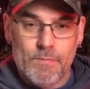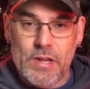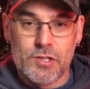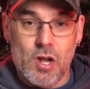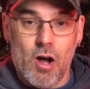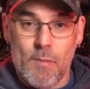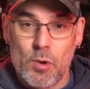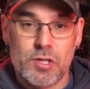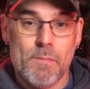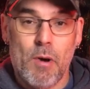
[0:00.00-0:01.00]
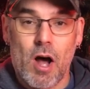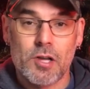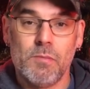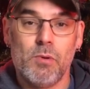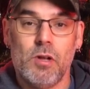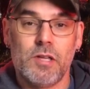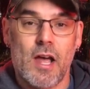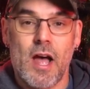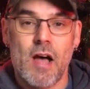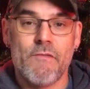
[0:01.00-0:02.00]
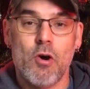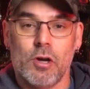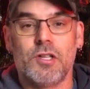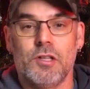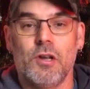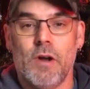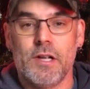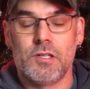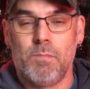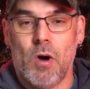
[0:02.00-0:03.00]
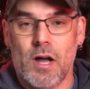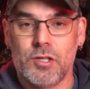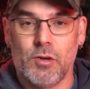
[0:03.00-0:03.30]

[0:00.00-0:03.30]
It's almost impossible to have hooks in the right spot.